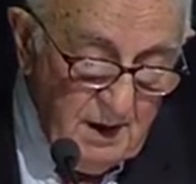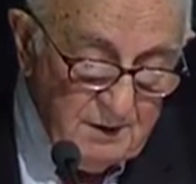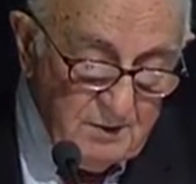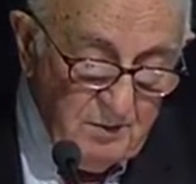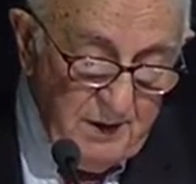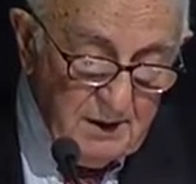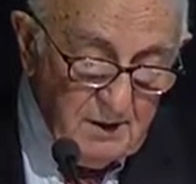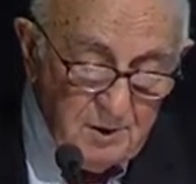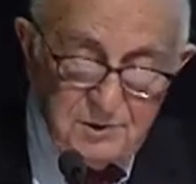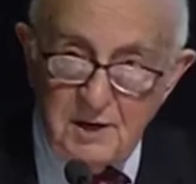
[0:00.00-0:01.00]
and to make
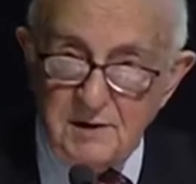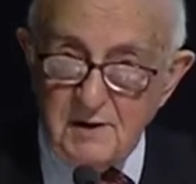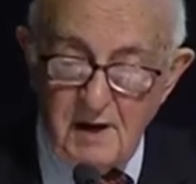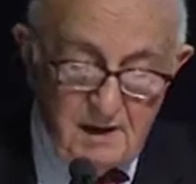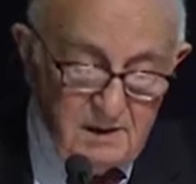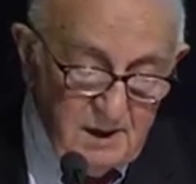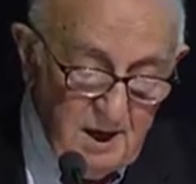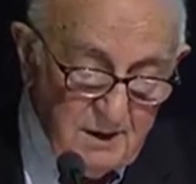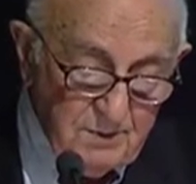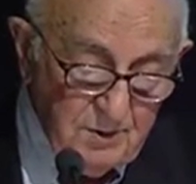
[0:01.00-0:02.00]
cogent and
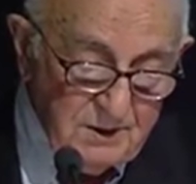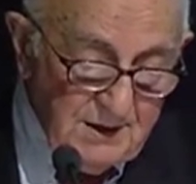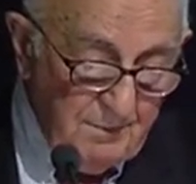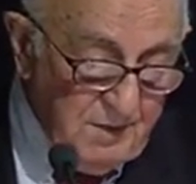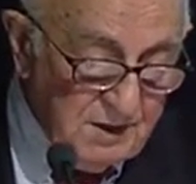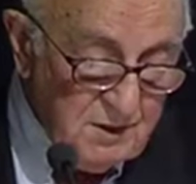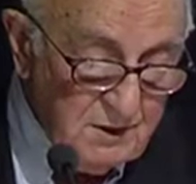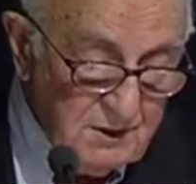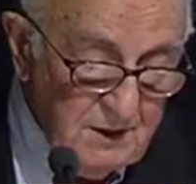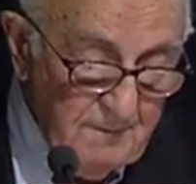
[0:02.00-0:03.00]
careful
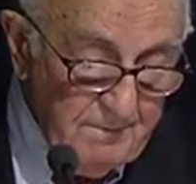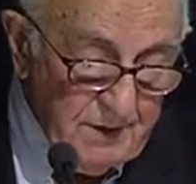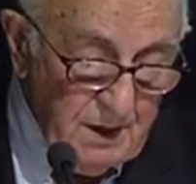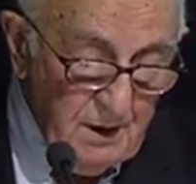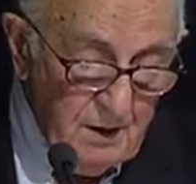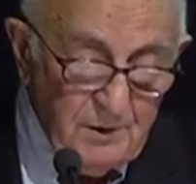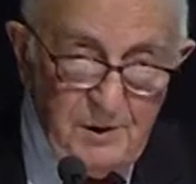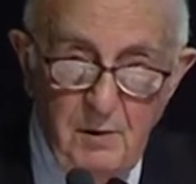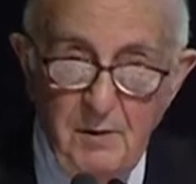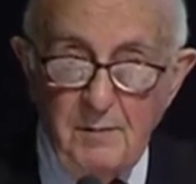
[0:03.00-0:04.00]
submissions
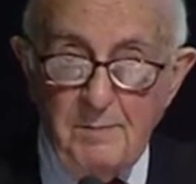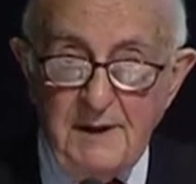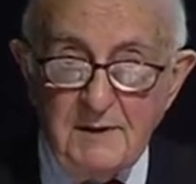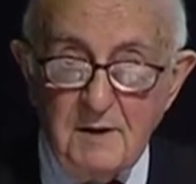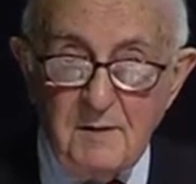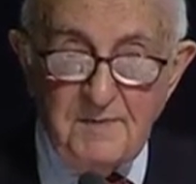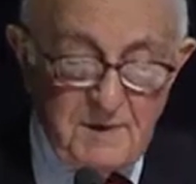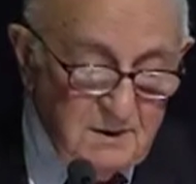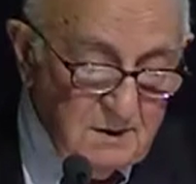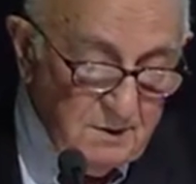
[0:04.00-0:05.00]
on all matter of
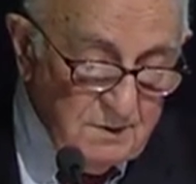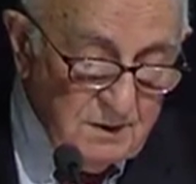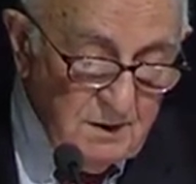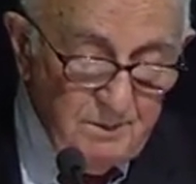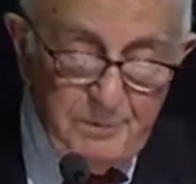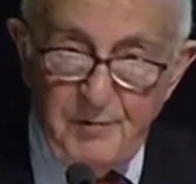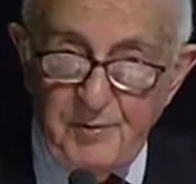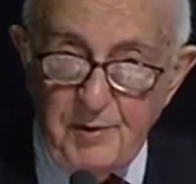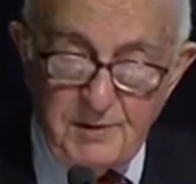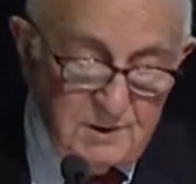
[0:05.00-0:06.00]
issues
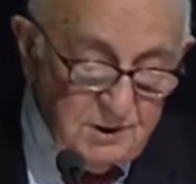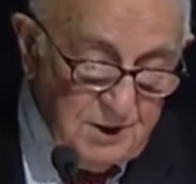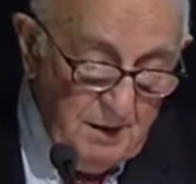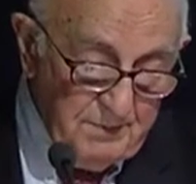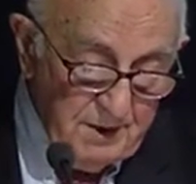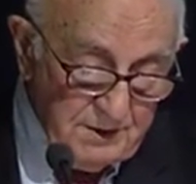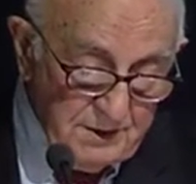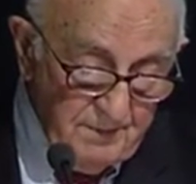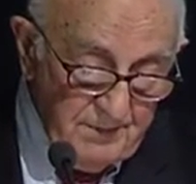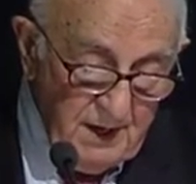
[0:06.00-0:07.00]
before the
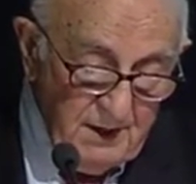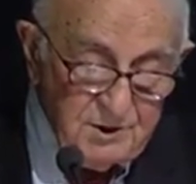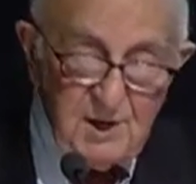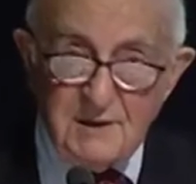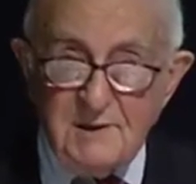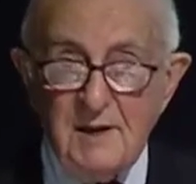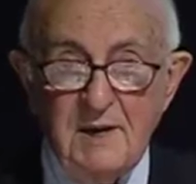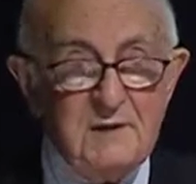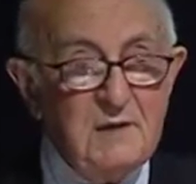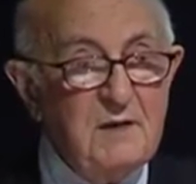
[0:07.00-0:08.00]
chambers, just
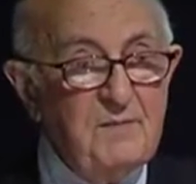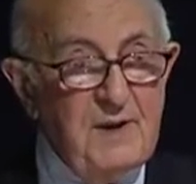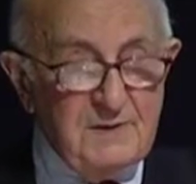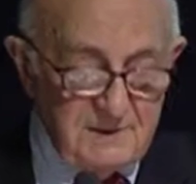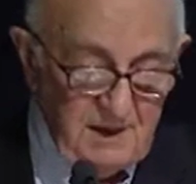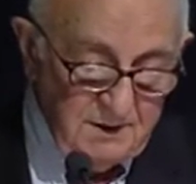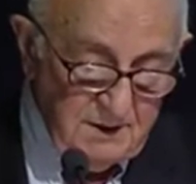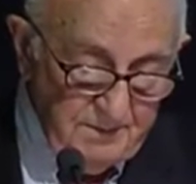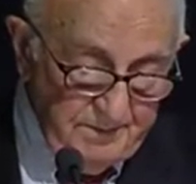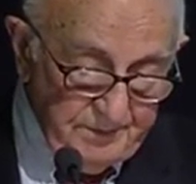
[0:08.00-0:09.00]
as the defense does.